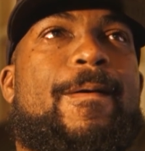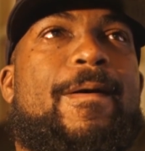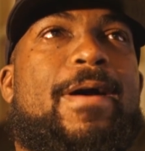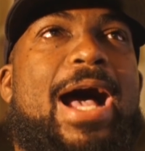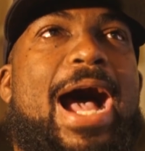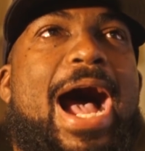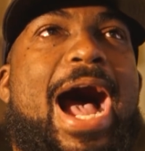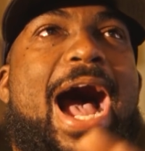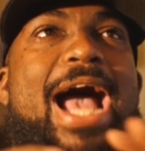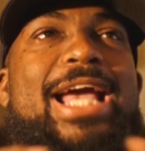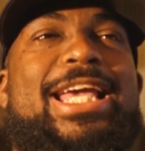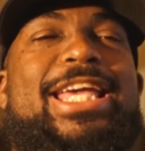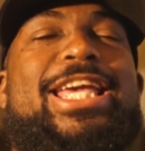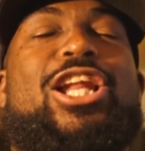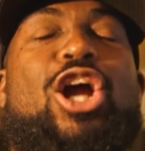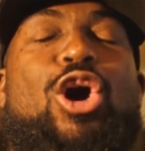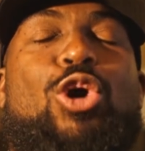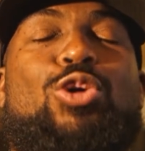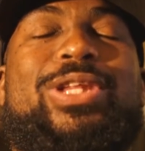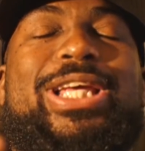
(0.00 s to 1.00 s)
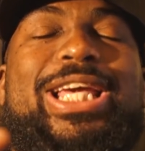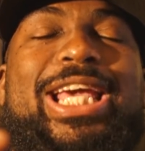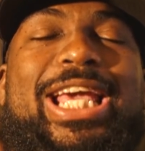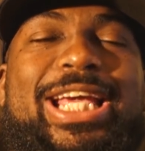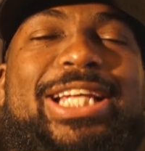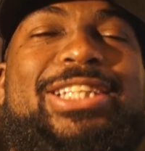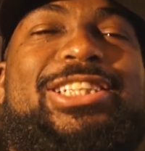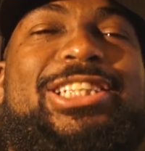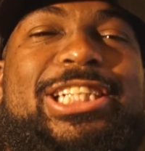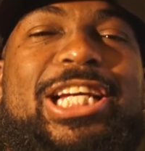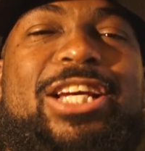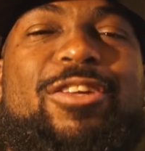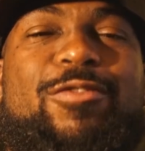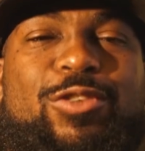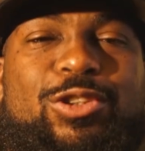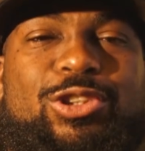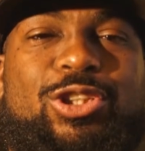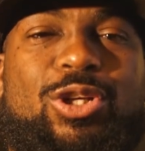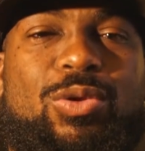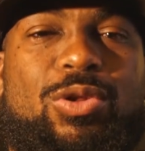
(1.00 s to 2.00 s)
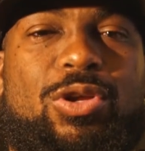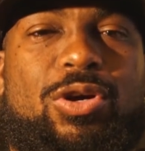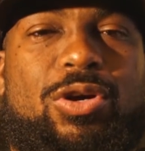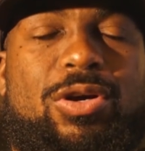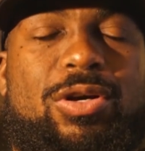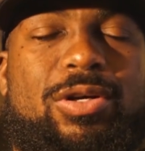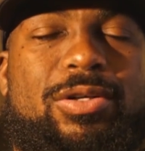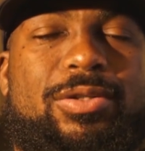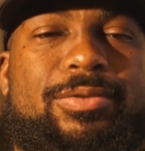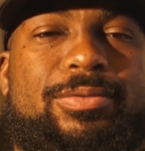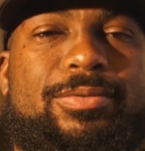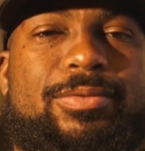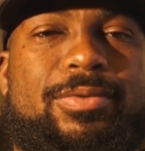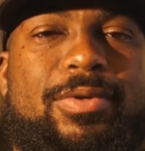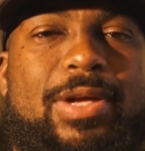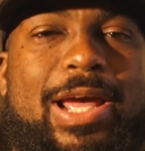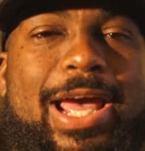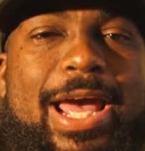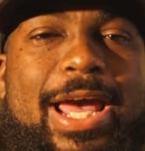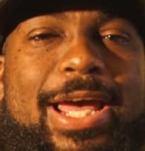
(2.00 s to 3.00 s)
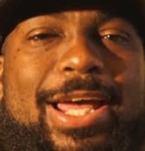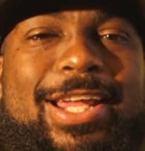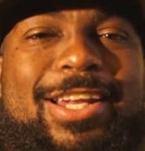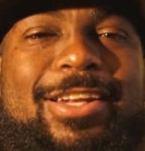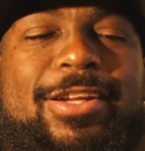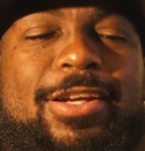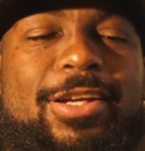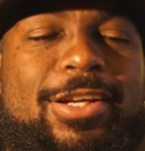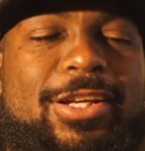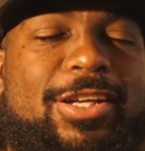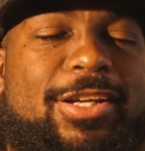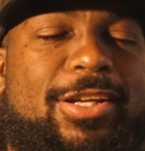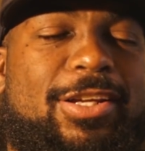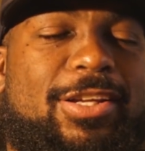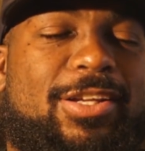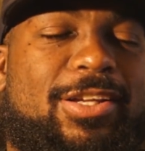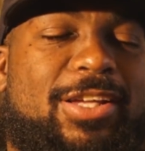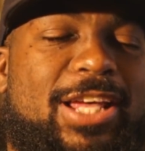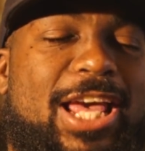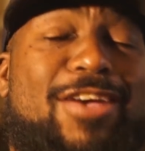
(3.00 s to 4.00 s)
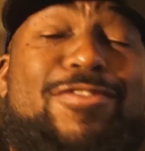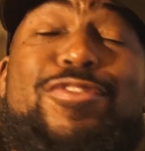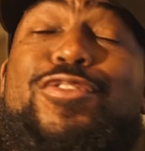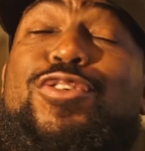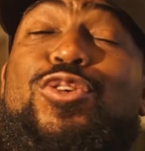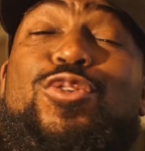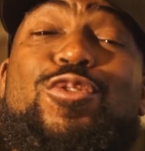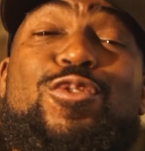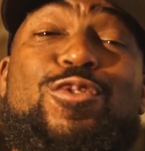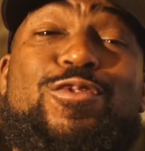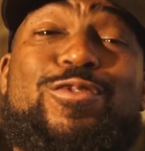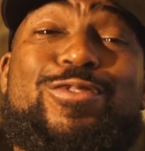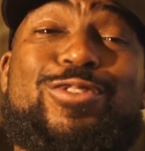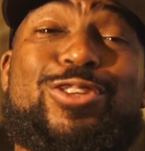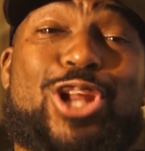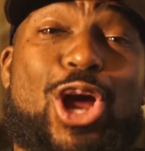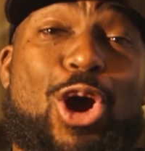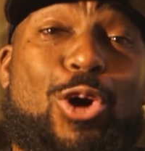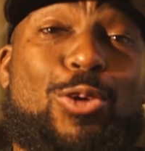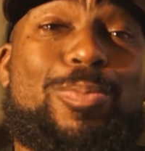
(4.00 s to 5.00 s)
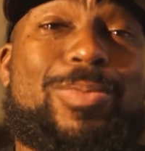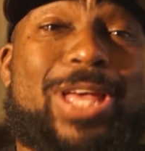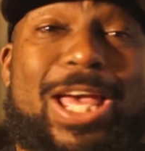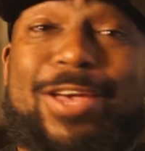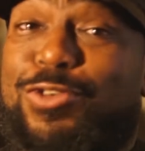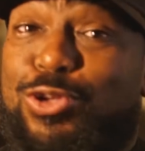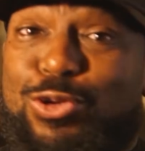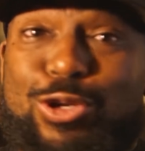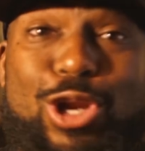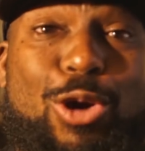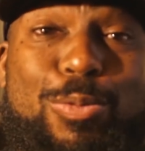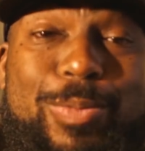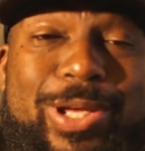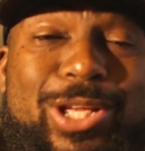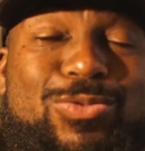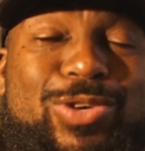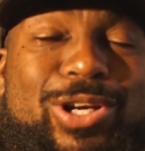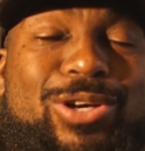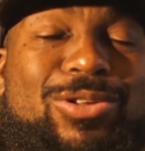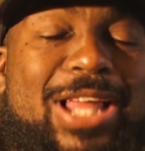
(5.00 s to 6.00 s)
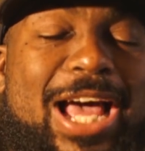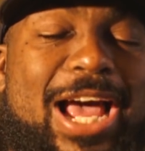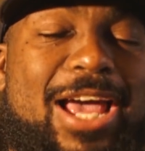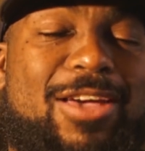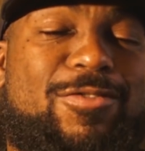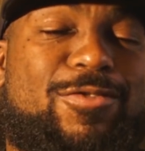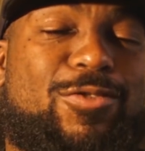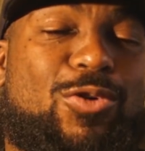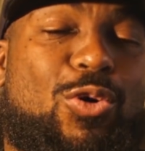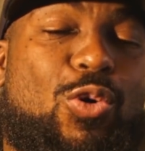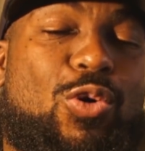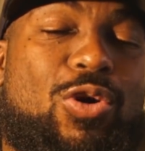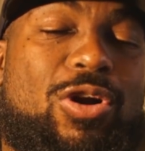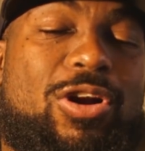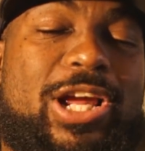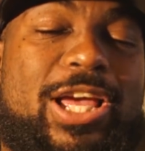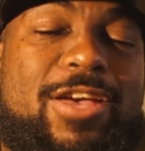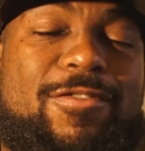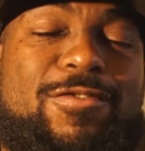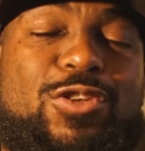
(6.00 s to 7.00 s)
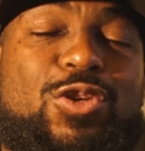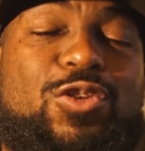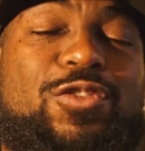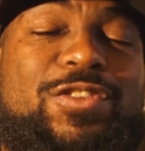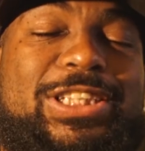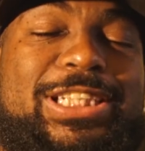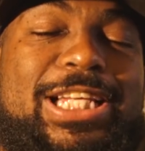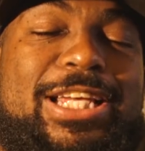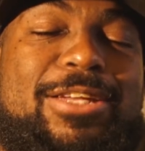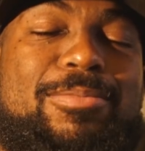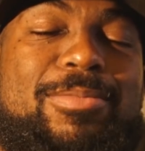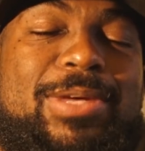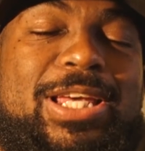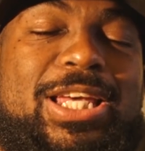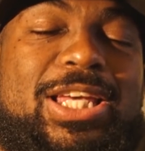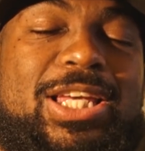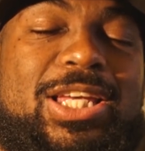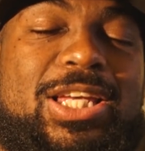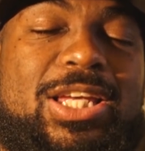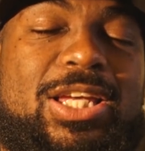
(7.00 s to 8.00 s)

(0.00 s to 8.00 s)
I can only eat shit for so long. And if you know me in real life, or if you've seen me,